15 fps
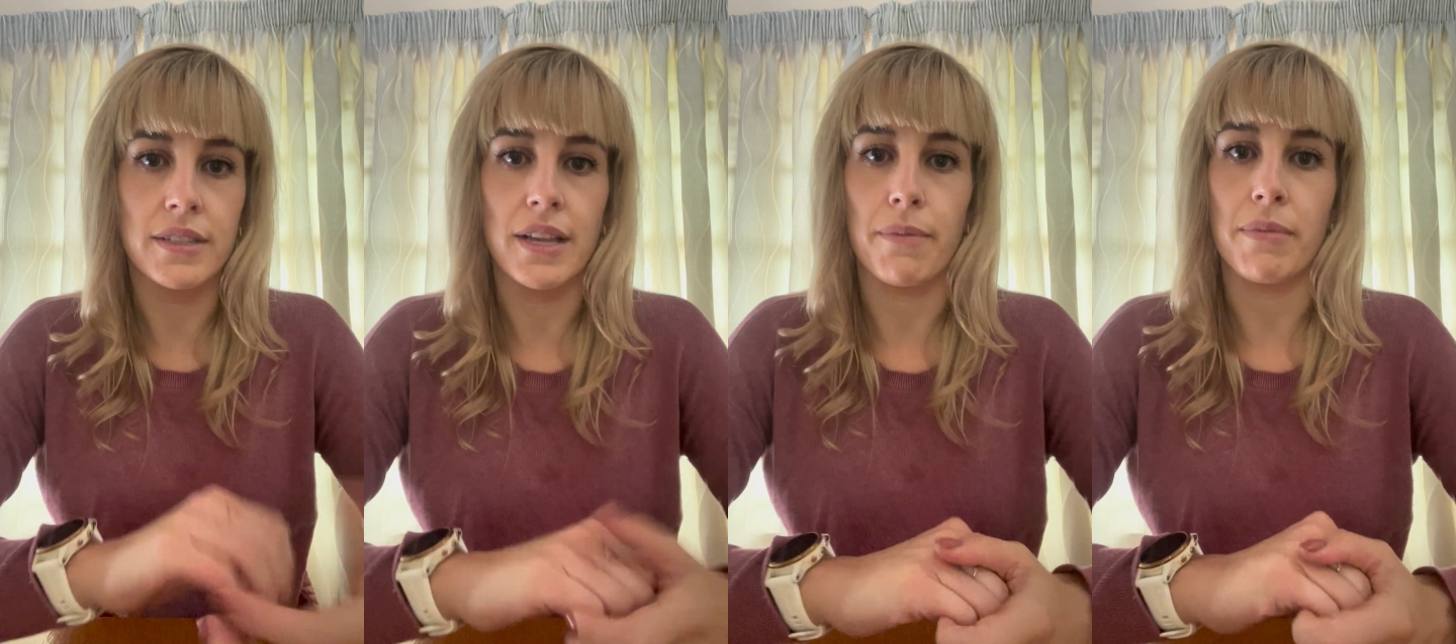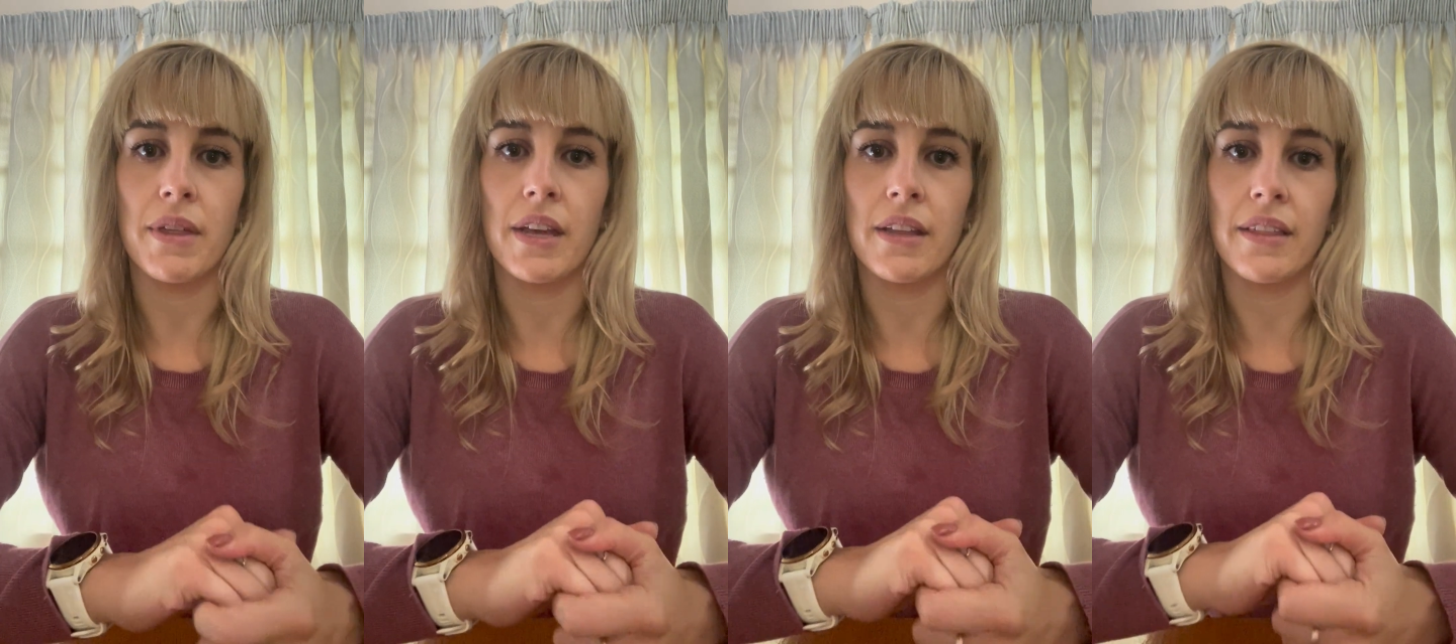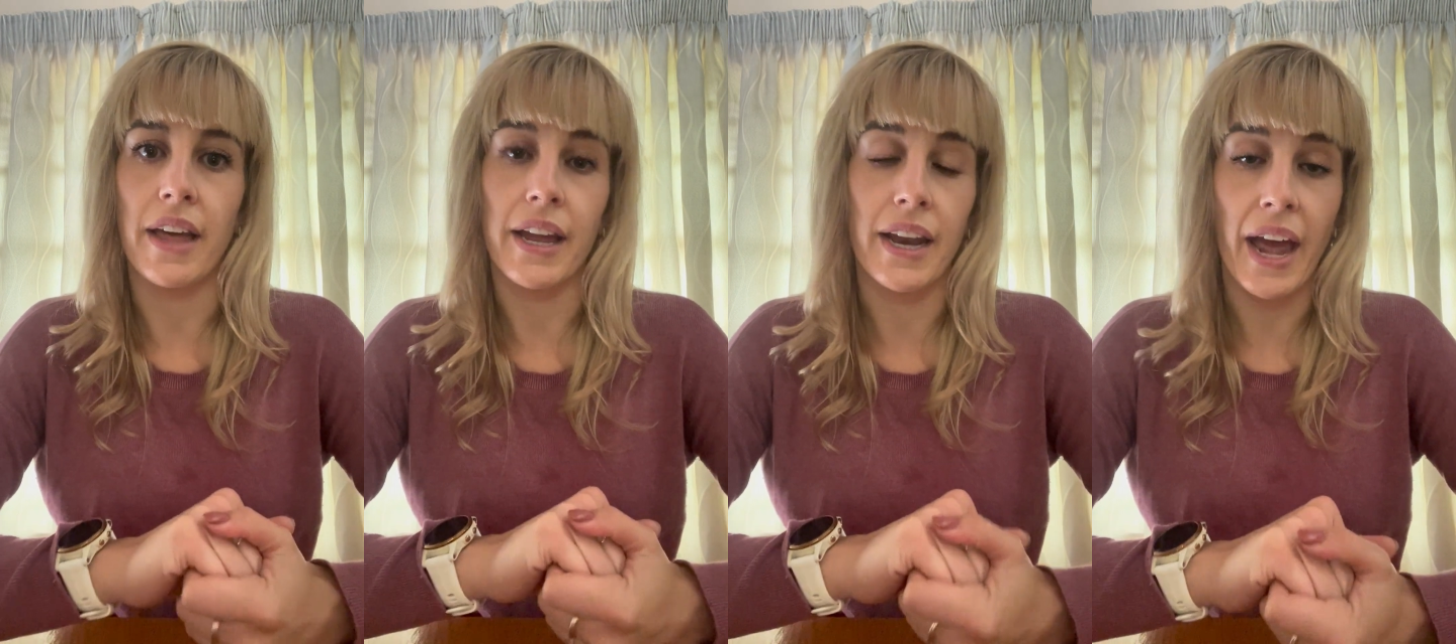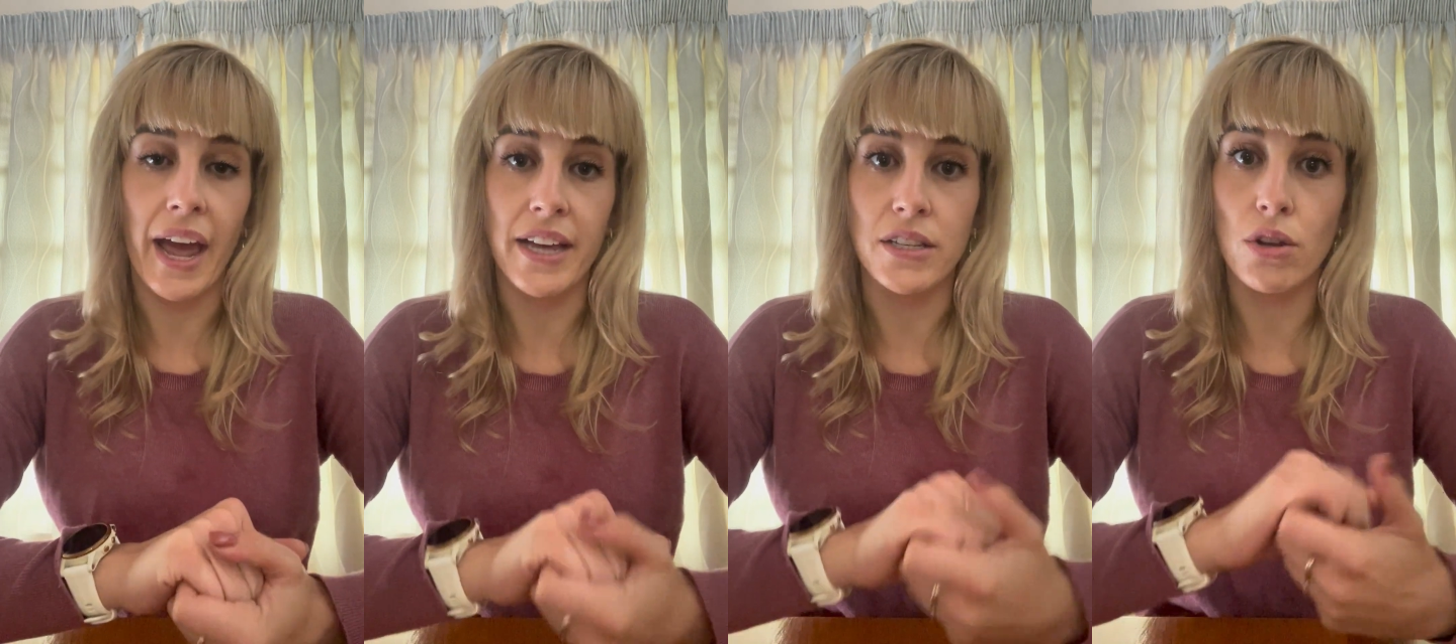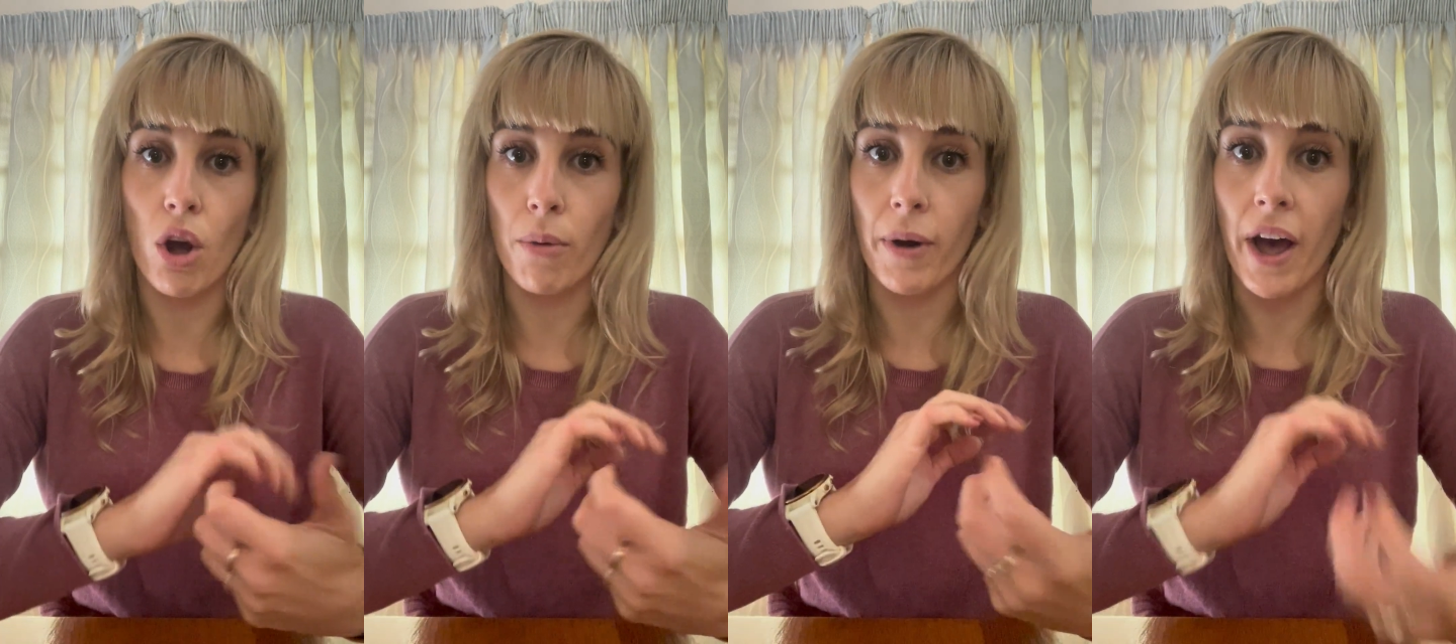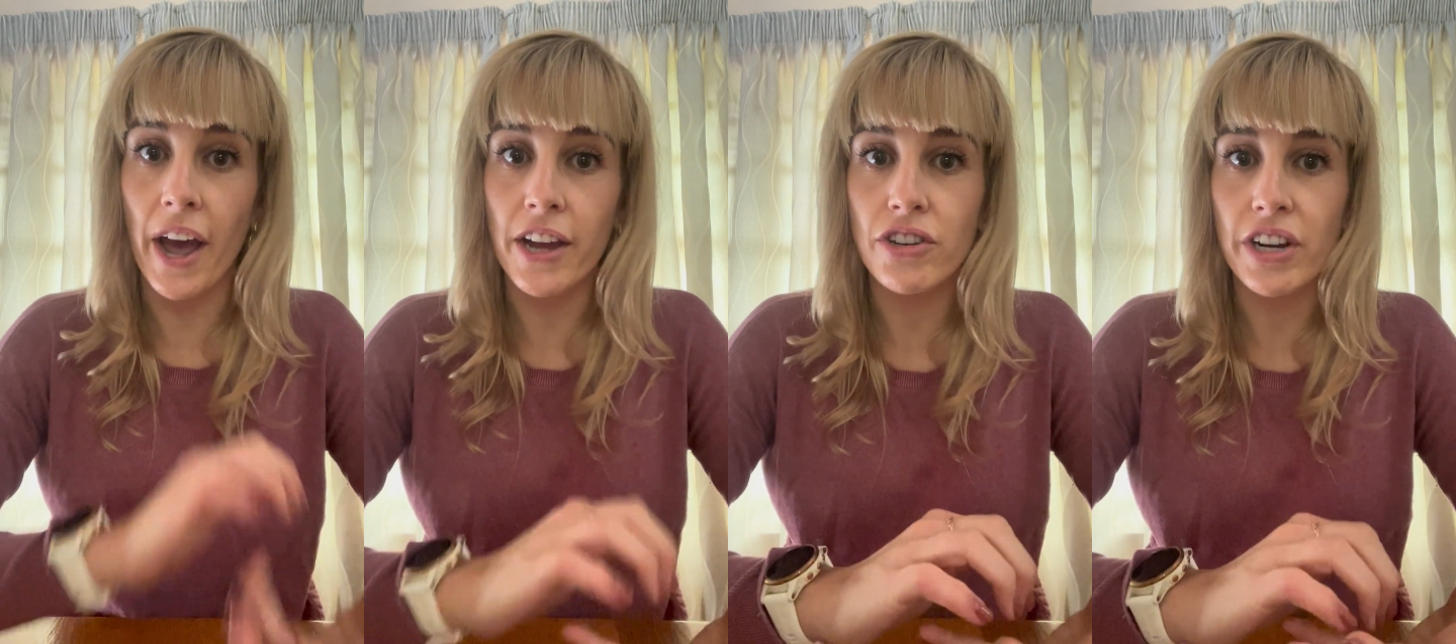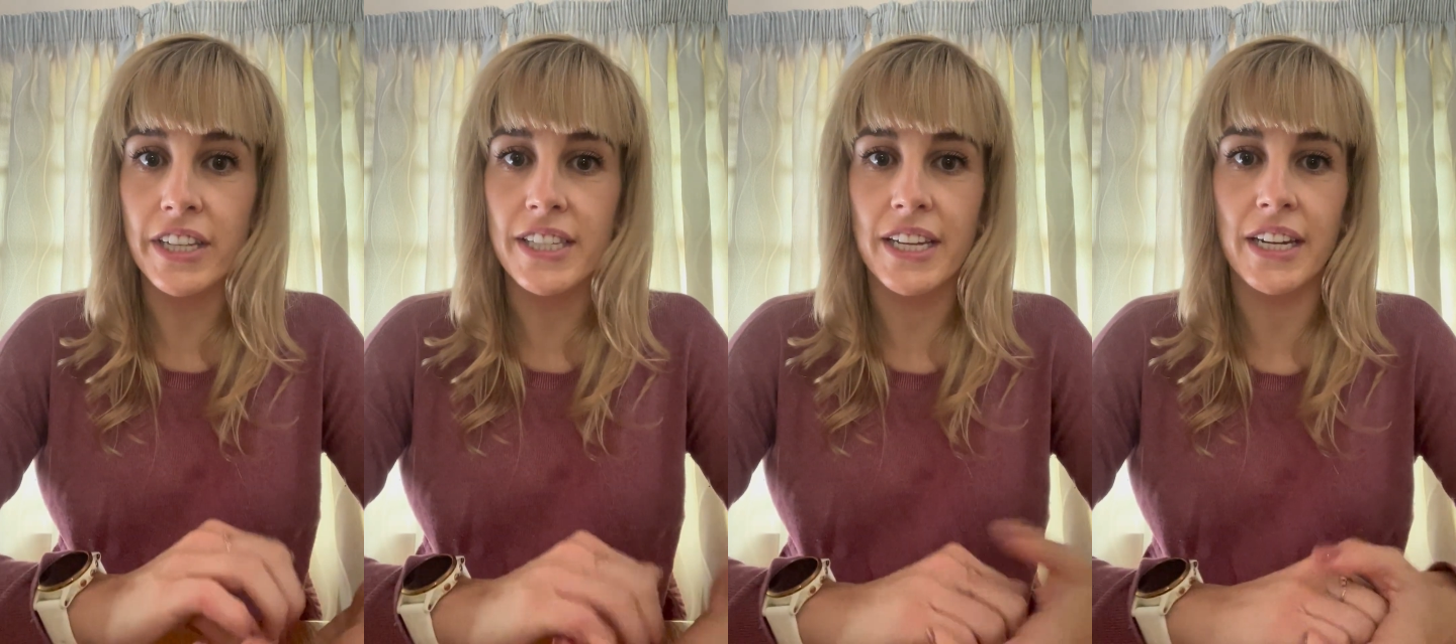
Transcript: something that has carbohydrates